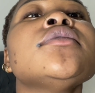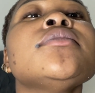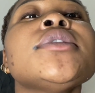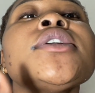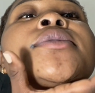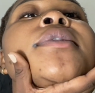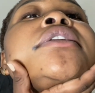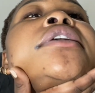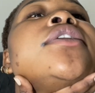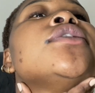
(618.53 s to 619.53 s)
because my
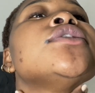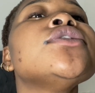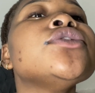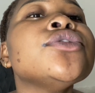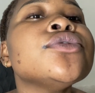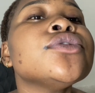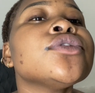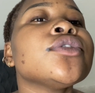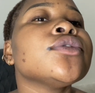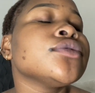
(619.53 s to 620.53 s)
towel is new
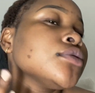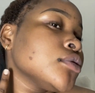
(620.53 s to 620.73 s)
so